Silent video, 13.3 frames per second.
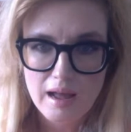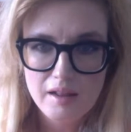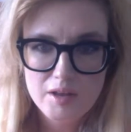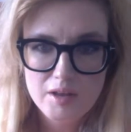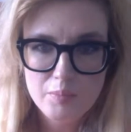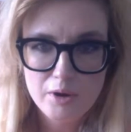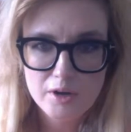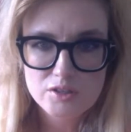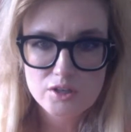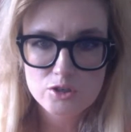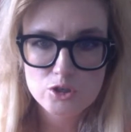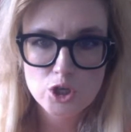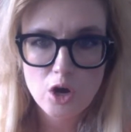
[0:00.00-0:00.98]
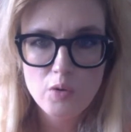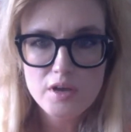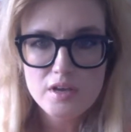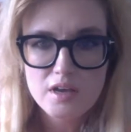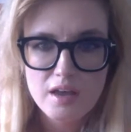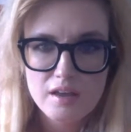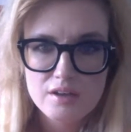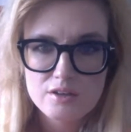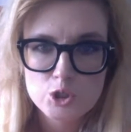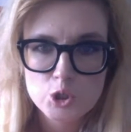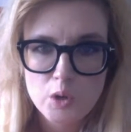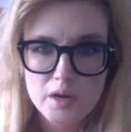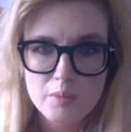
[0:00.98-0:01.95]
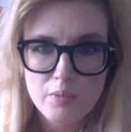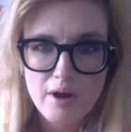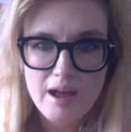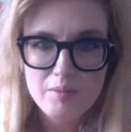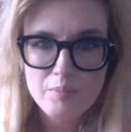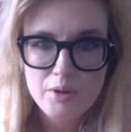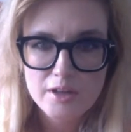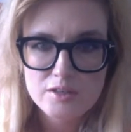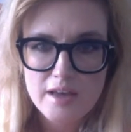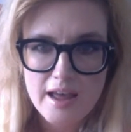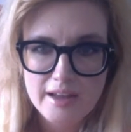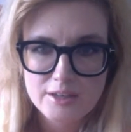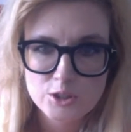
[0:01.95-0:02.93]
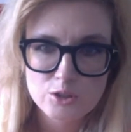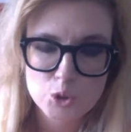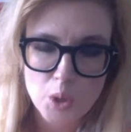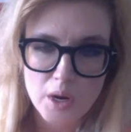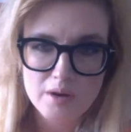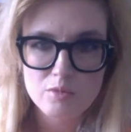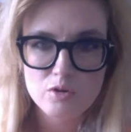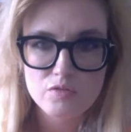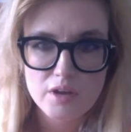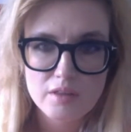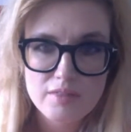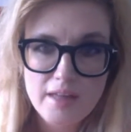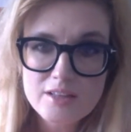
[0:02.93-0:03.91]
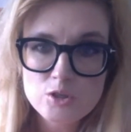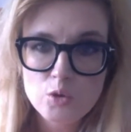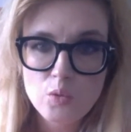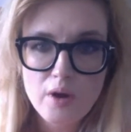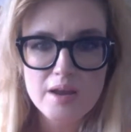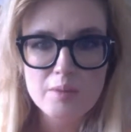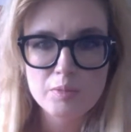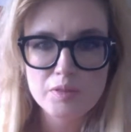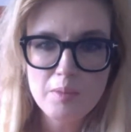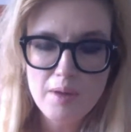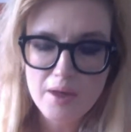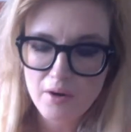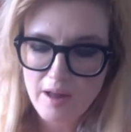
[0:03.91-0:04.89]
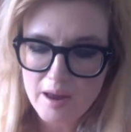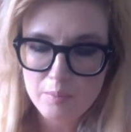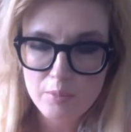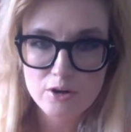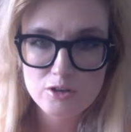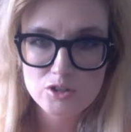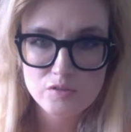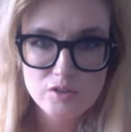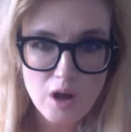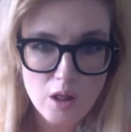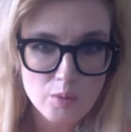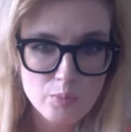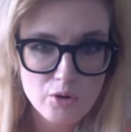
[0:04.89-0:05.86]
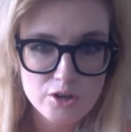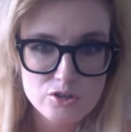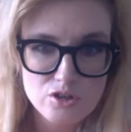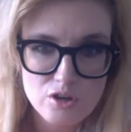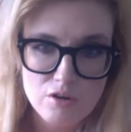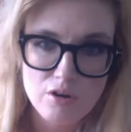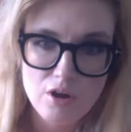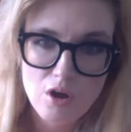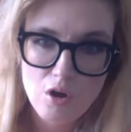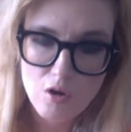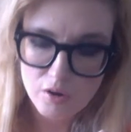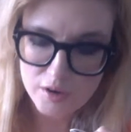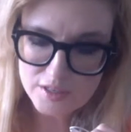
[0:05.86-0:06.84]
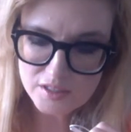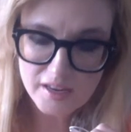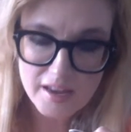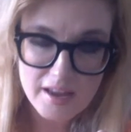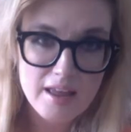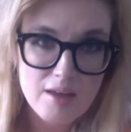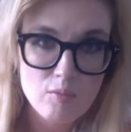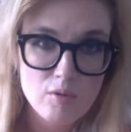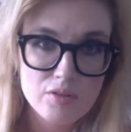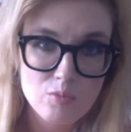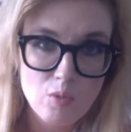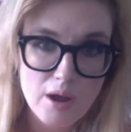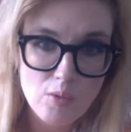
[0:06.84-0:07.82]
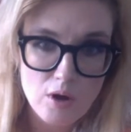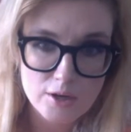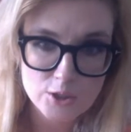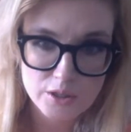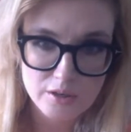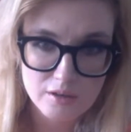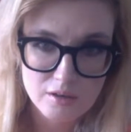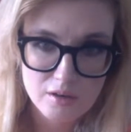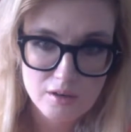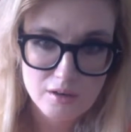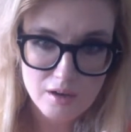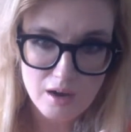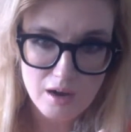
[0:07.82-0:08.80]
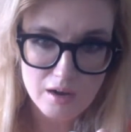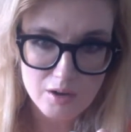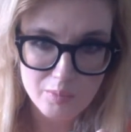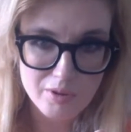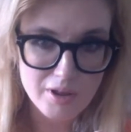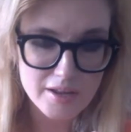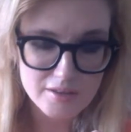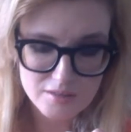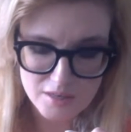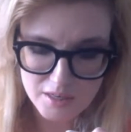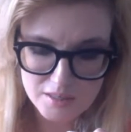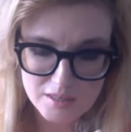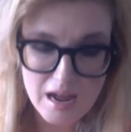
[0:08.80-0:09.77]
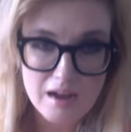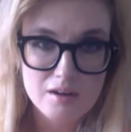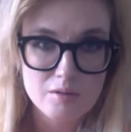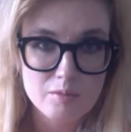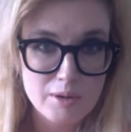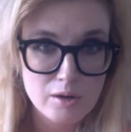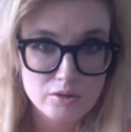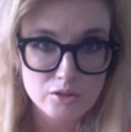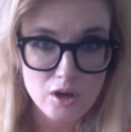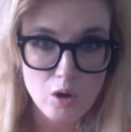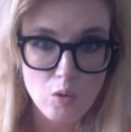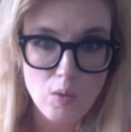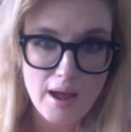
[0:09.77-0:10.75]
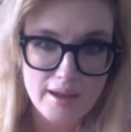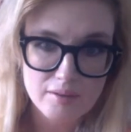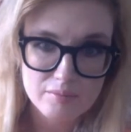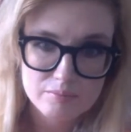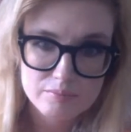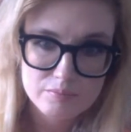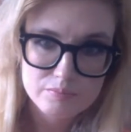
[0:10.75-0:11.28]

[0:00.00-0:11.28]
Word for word: Elliot Buck says Joey King is joining Brad Pitt's action train movie. That's great, but they better add a person of color pretty soon, or he's going to get hit with whitewashing uh, complaints, and it's not going to be able to go away.